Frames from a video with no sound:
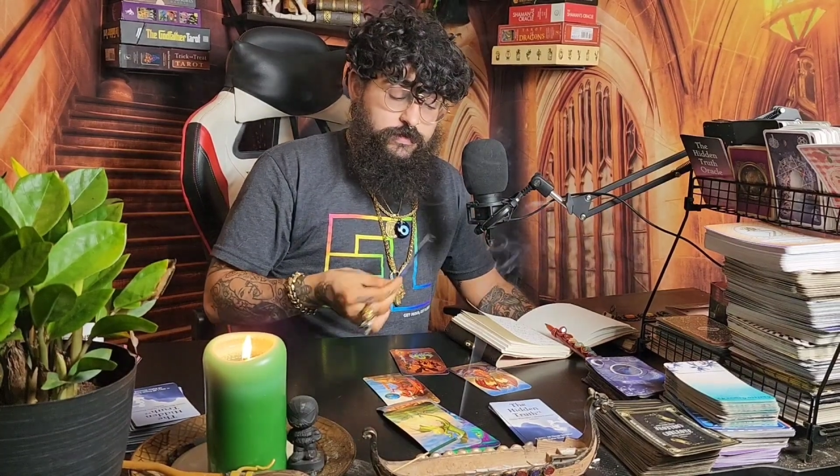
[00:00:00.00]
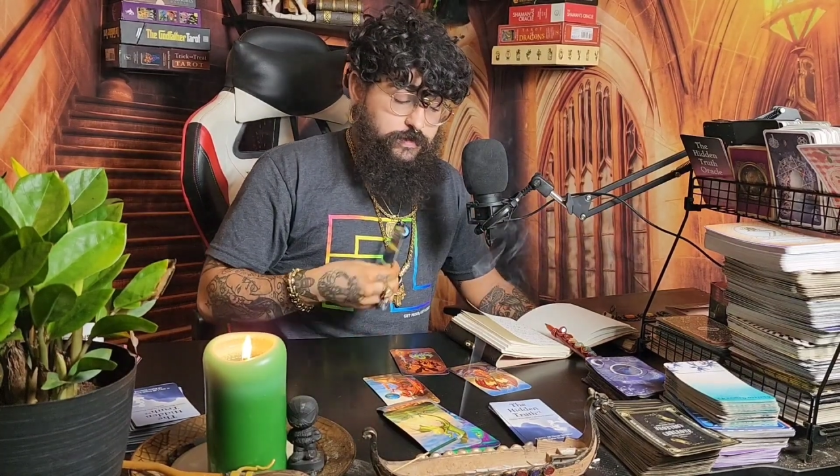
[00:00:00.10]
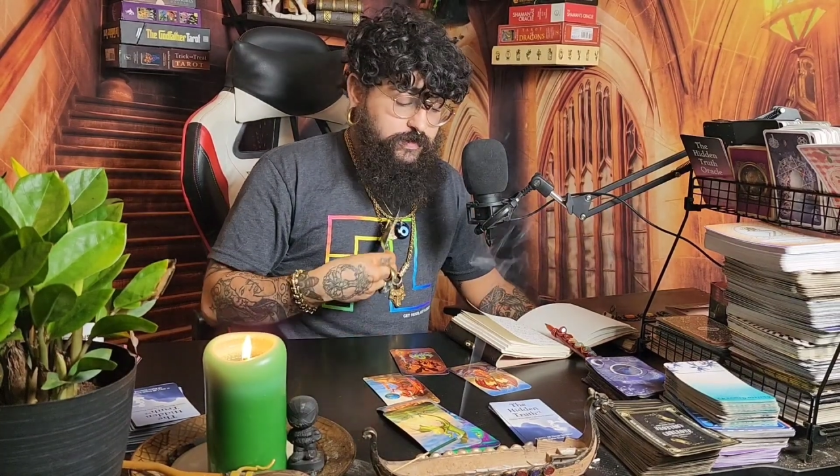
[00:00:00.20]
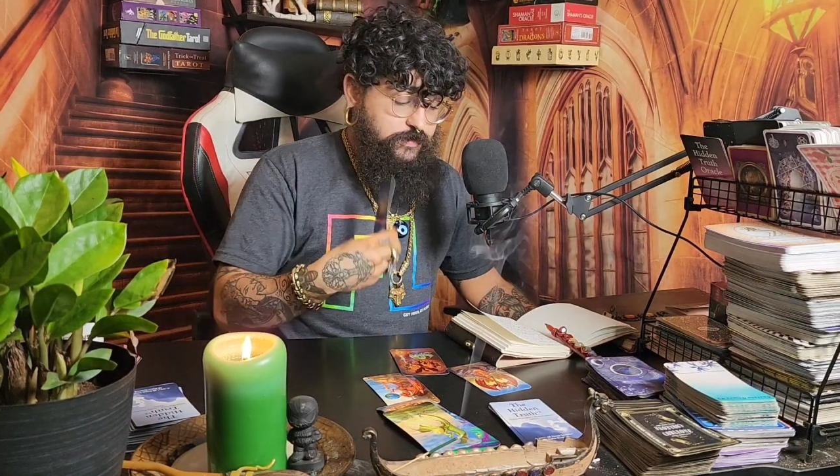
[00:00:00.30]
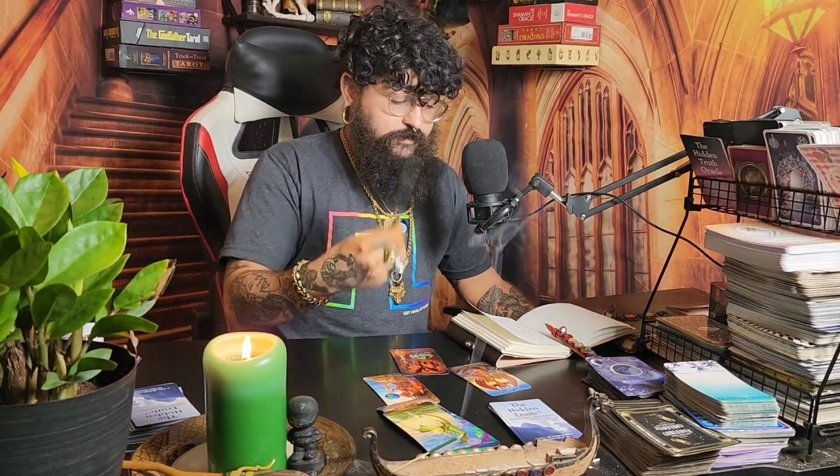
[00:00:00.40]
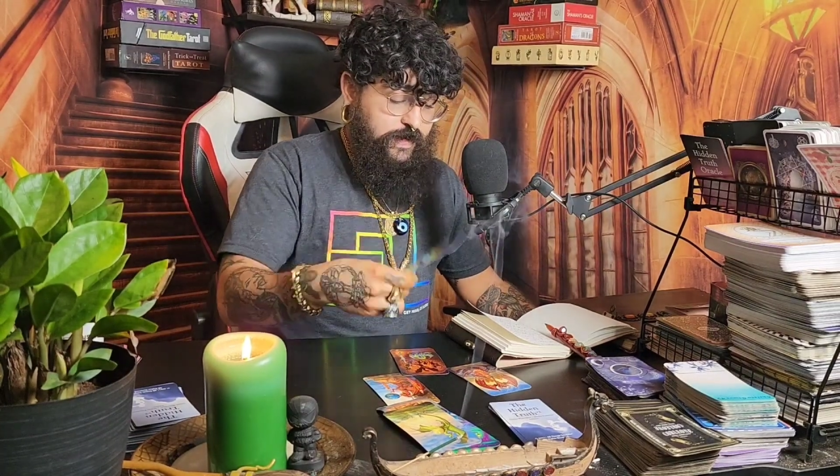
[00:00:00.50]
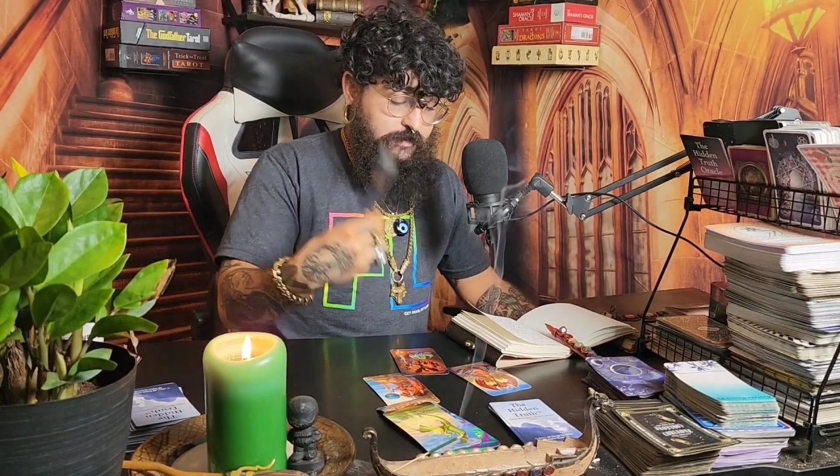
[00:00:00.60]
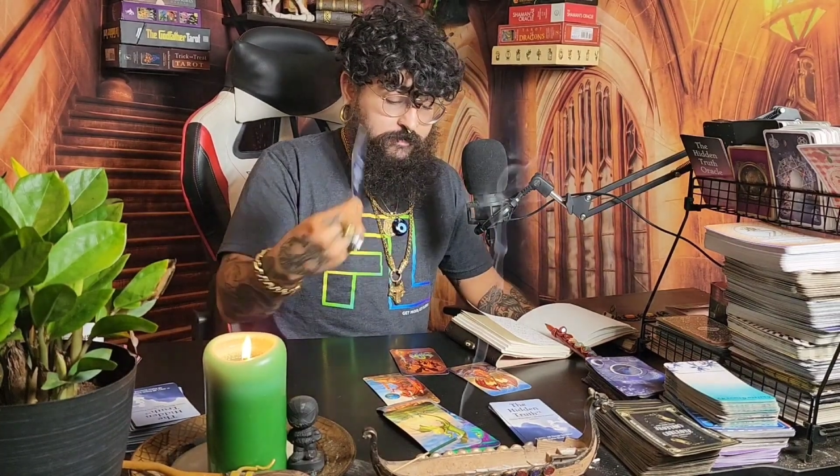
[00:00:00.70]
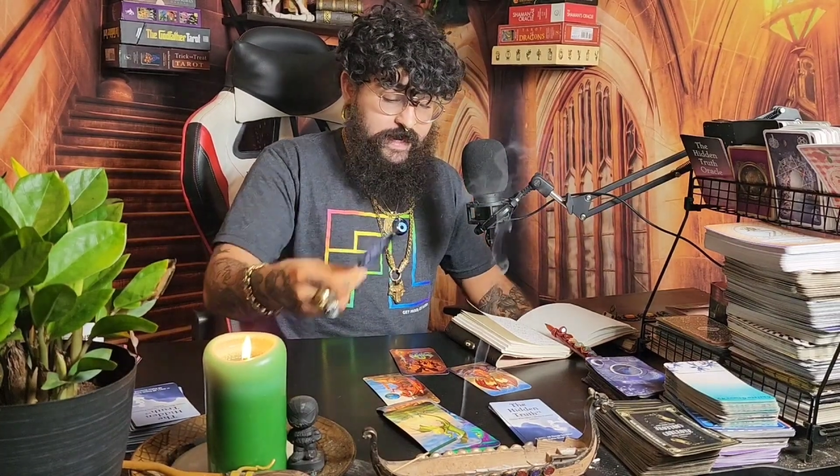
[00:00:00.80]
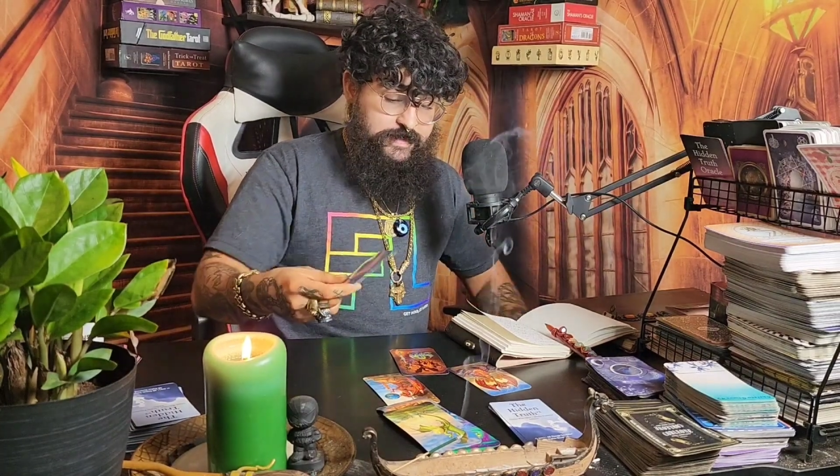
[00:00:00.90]
to the
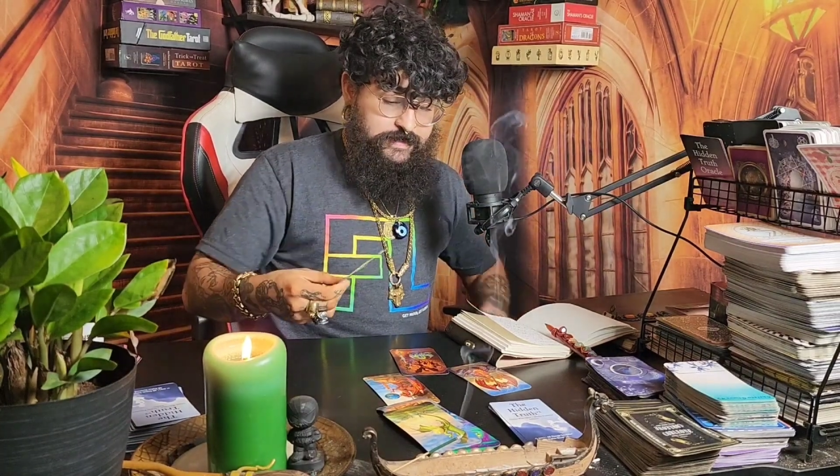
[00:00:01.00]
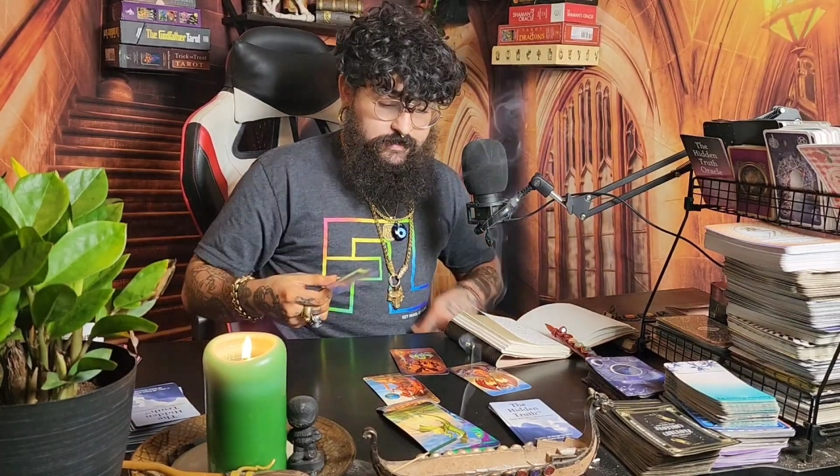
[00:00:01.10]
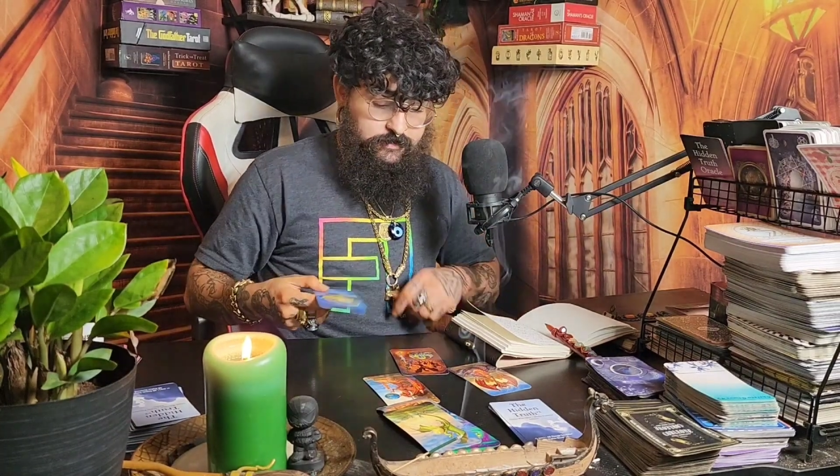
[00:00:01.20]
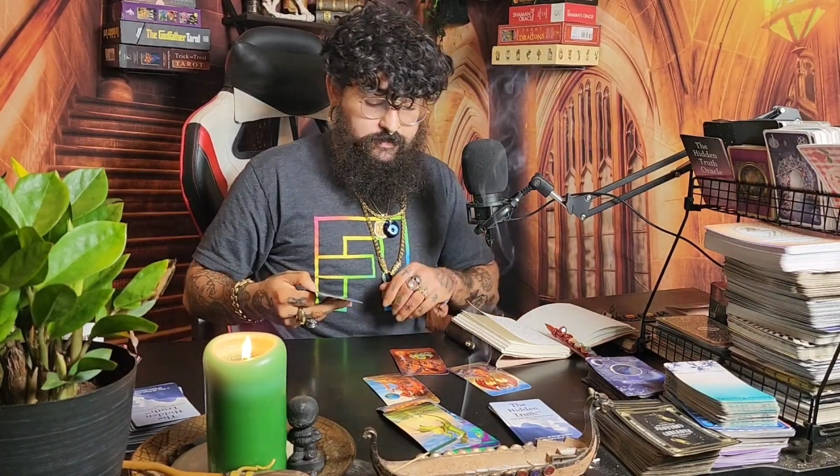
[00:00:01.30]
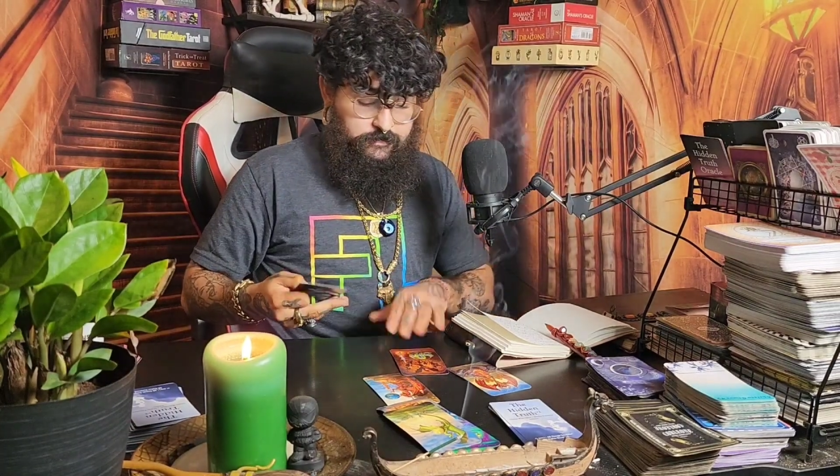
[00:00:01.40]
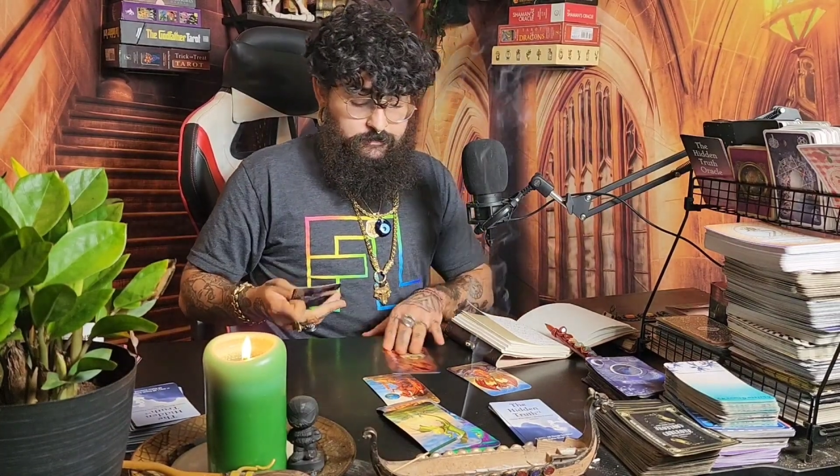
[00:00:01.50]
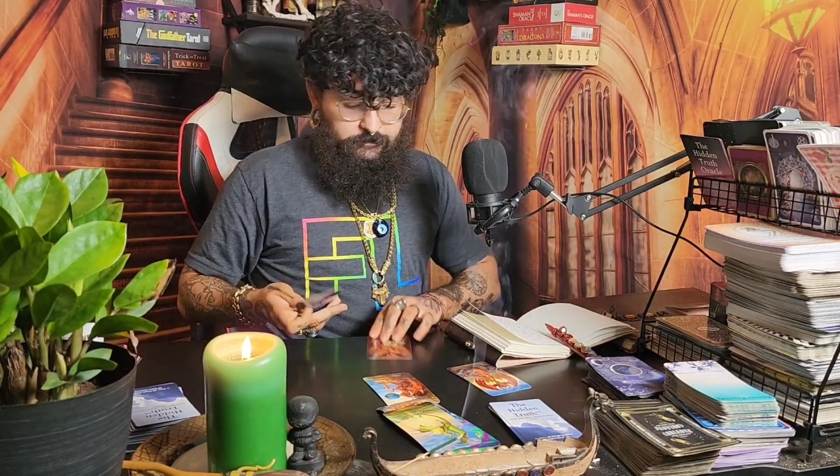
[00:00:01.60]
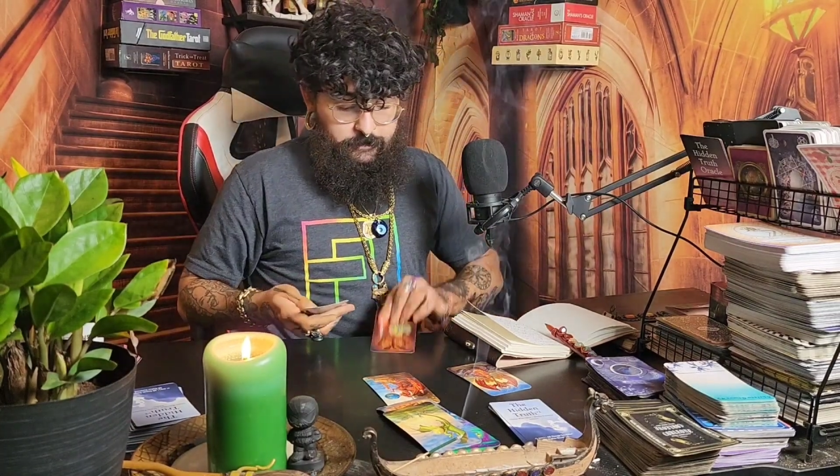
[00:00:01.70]
Divine Masculine.